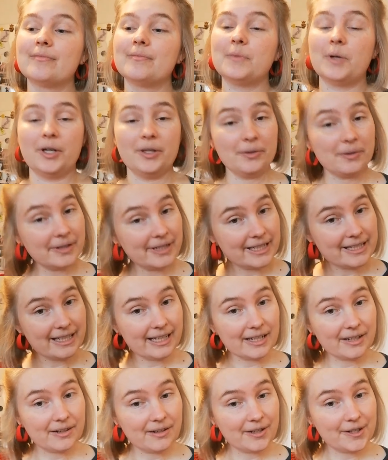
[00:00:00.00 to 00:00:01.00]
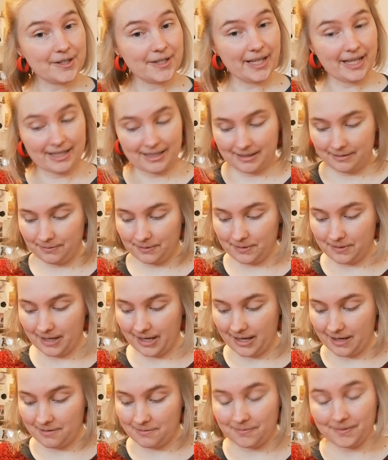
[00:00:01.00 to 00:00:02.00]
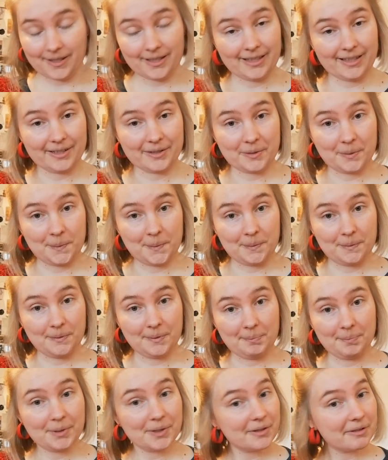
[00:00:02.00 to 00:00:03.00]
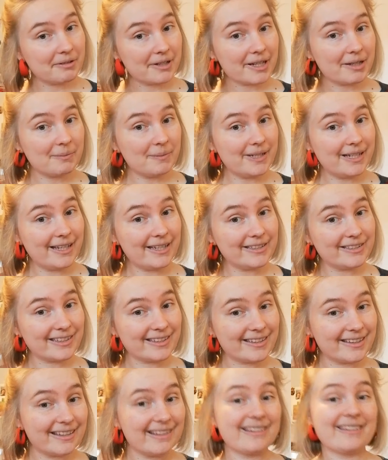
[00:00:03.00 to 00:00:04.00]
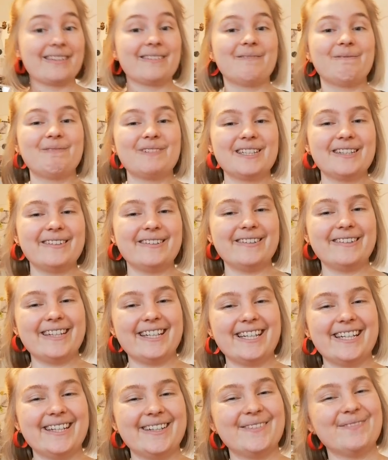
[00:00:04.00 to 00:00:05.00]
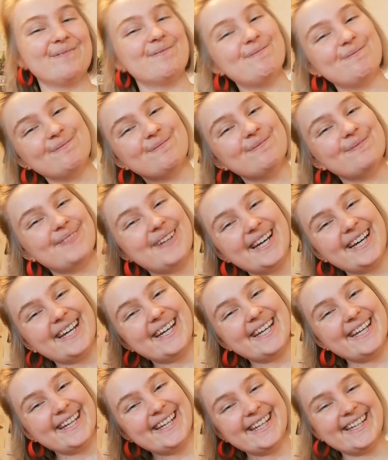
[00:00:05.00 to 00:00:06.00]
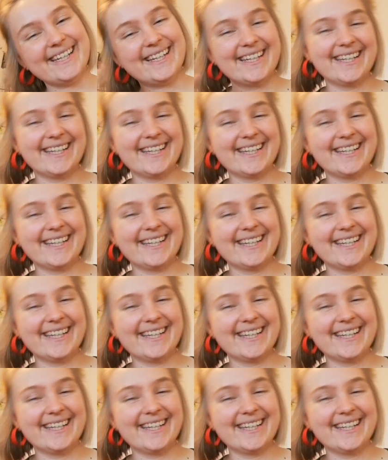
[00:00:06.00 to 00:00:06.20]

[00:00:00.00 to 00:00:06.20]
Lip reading: what you're knitting on, and if you have any cool book recommendations. Okay, bye!